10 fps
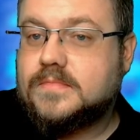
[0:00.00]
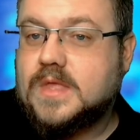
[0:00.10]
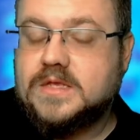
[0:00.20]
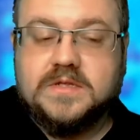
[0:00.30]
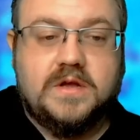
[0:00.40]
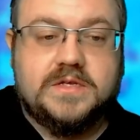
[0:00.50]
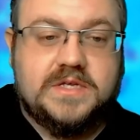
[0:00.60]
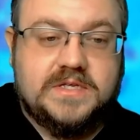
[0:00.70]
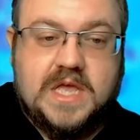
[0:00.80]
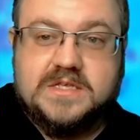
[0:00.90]
as long as
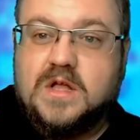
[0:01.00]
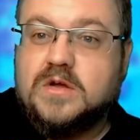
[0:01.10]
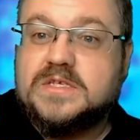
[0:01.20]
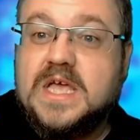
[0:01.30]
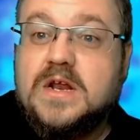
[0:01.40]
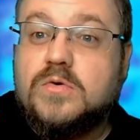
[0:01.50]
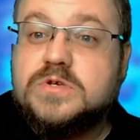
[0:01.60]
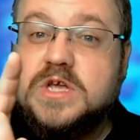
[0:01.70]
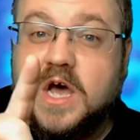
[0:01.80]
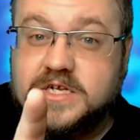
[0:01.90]
they don't
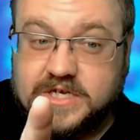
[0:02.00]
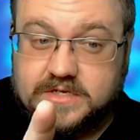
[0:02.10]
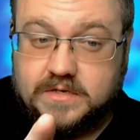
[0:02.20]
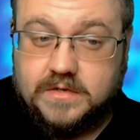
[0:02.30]
touch it.